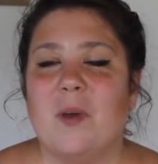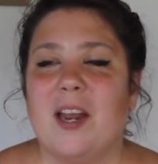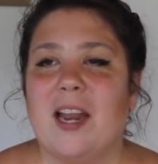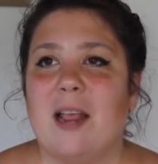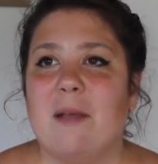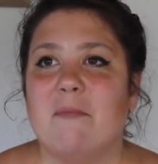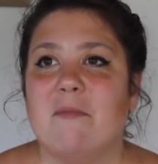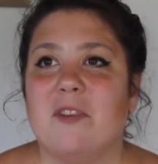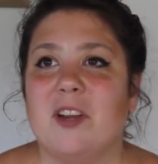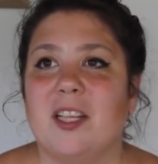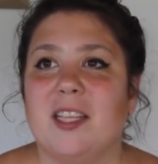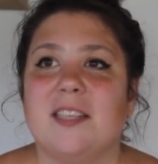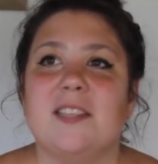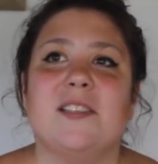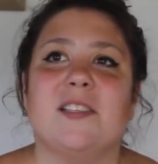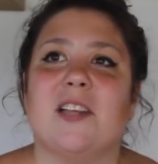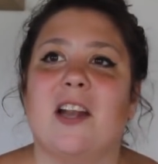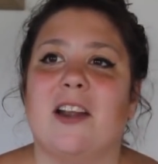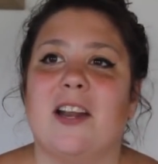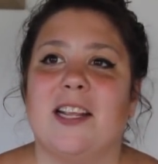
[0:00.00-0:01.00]
I'm really
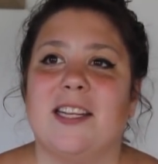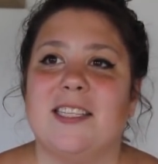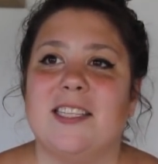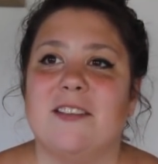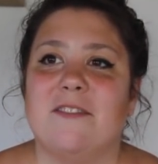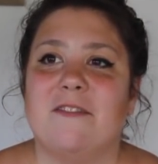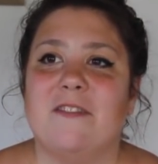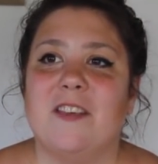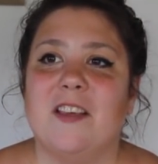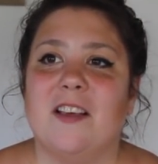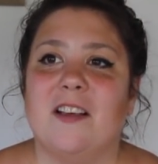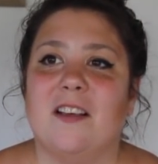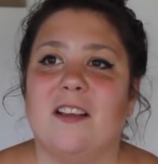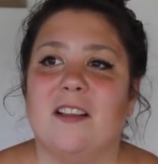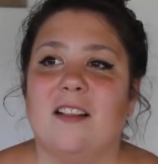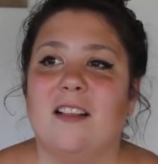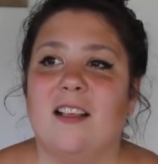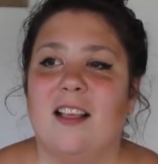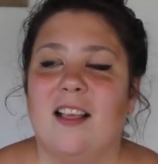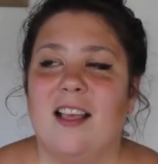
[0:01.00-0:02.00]
starting to
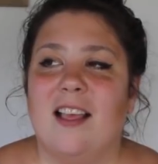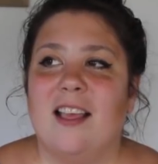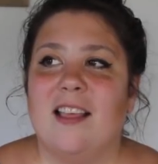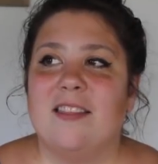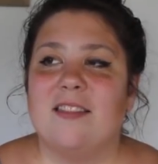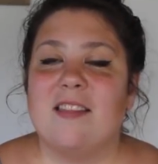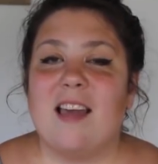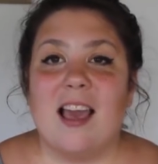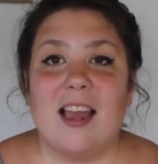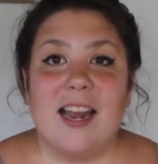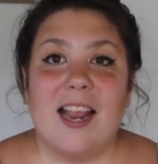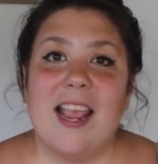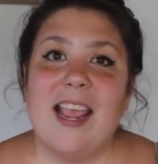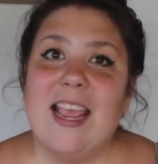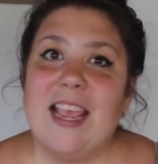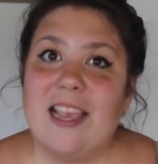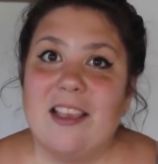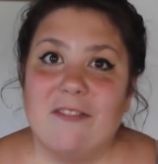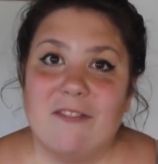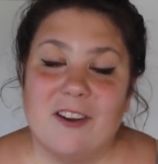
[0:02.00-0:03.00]
feel that
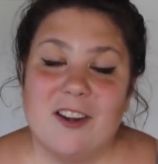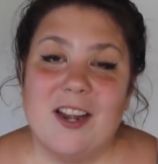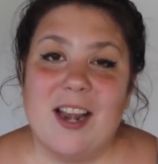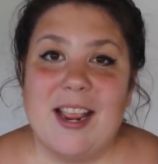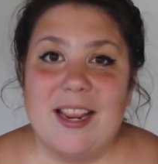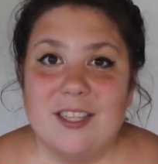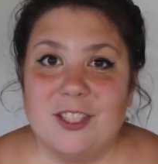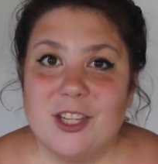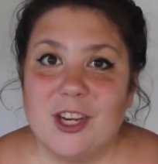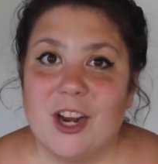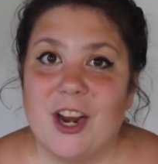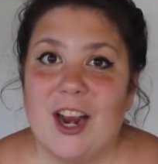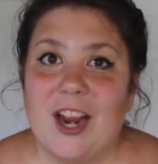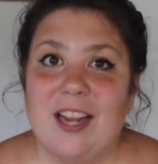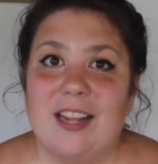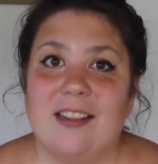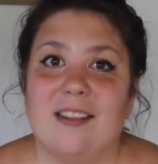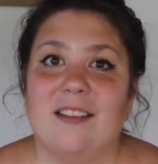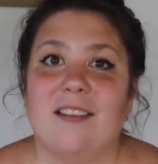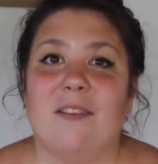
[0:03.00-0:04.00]
ache for nature
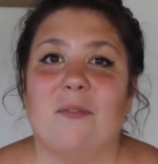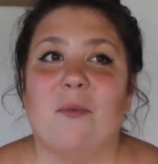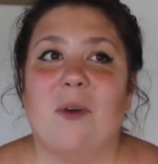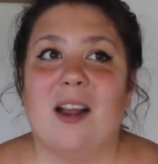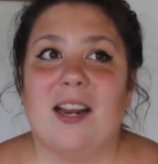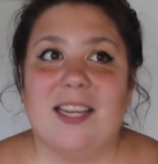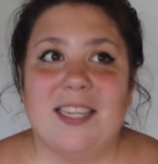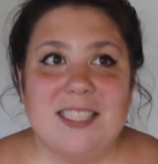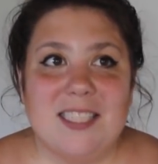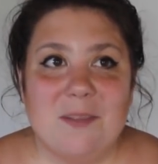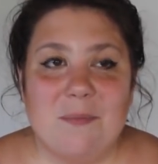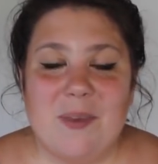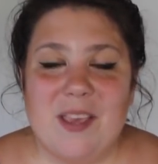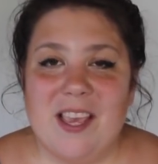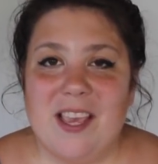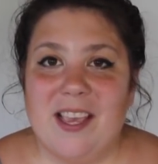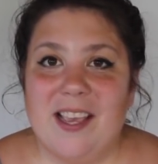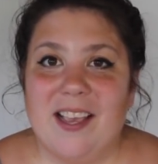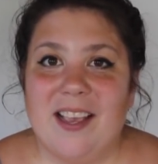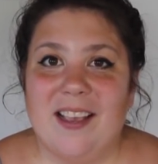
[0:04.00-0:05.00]
and wanting to
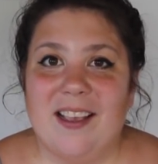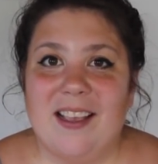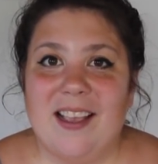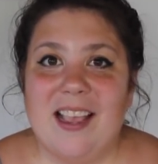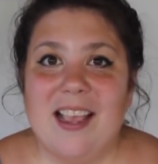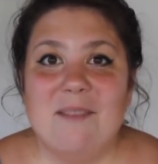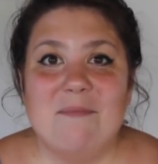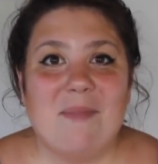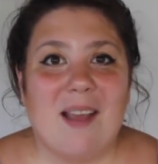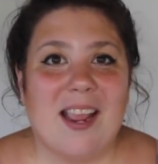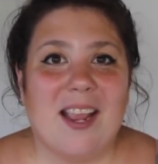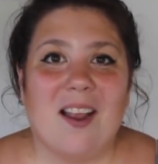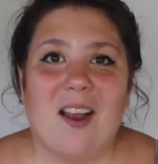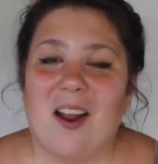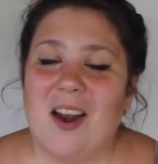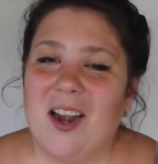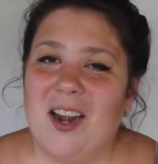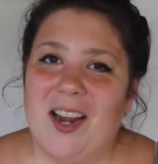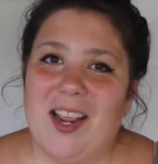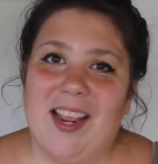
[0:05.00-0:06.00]
be in my
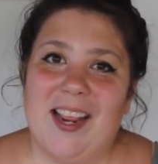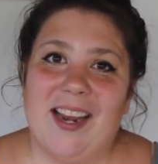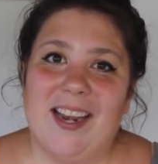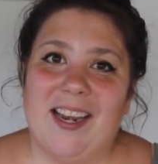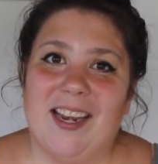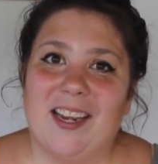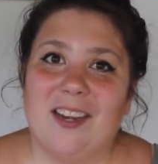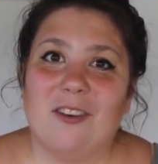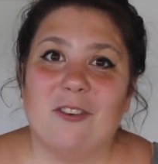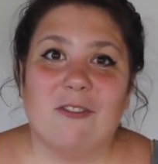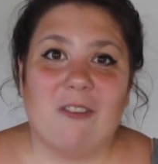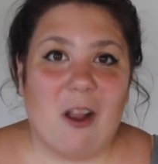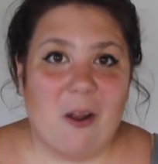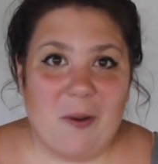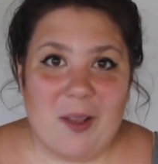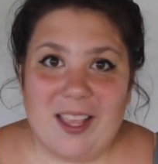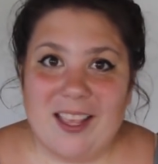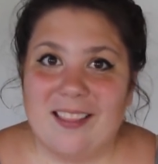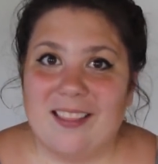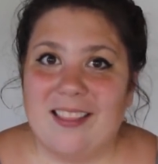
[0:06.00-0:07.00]
garden and growing